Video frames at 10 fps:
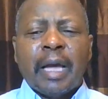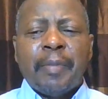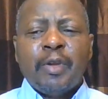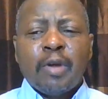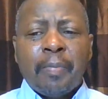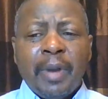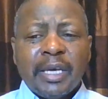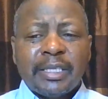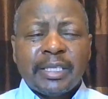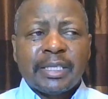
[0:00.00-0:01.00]
I mean your
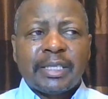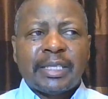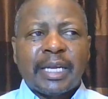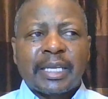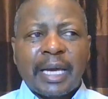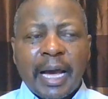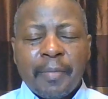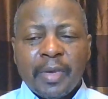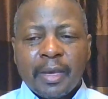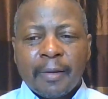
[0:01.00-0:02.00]
blessings start
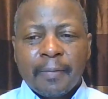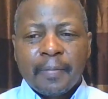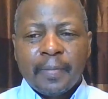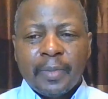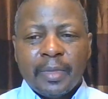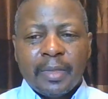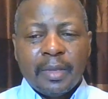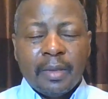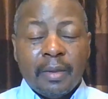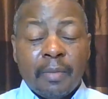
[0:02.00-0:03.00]
coming,
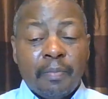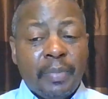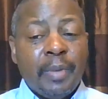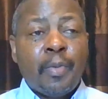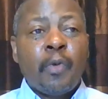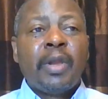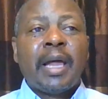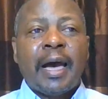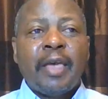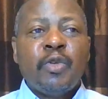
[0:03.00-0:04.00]
people
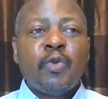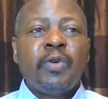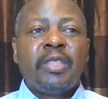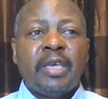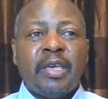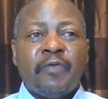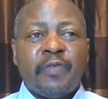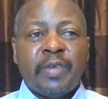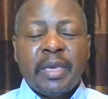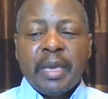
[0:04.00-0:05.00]
will eye you with
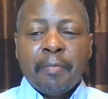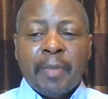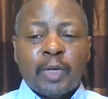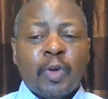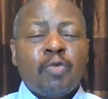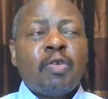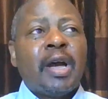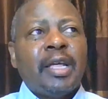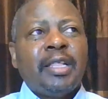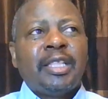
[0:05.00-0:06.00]
envy. But when you
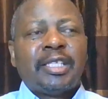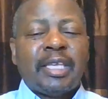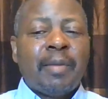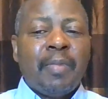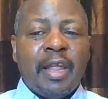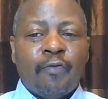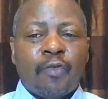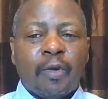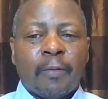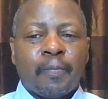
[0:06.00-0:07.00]
are in the same
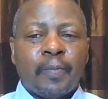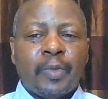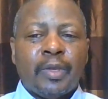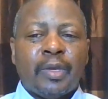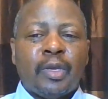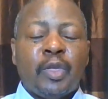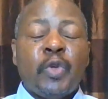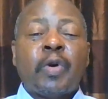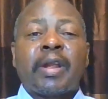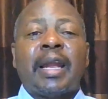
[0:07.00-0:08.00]
level,
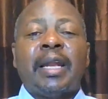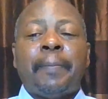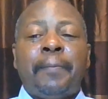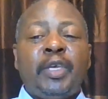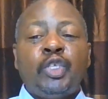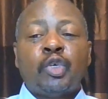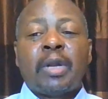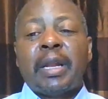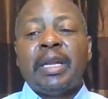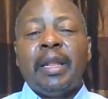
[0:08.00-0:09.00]
you are a
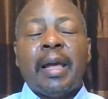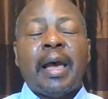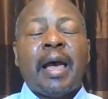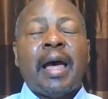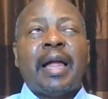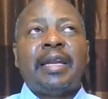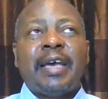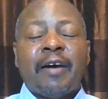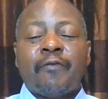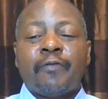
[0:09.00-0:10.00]
pigeon, a
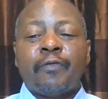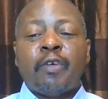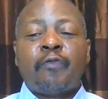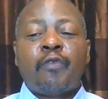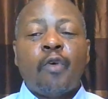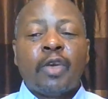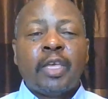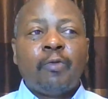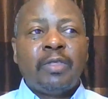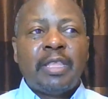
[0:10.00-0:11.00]
dove, you're
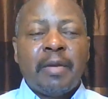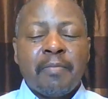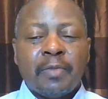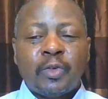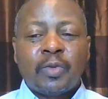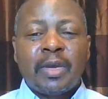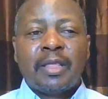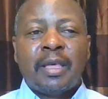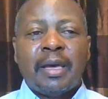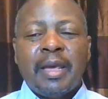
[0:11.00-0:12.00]
flocking with them
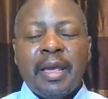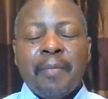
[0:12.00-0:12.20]
together.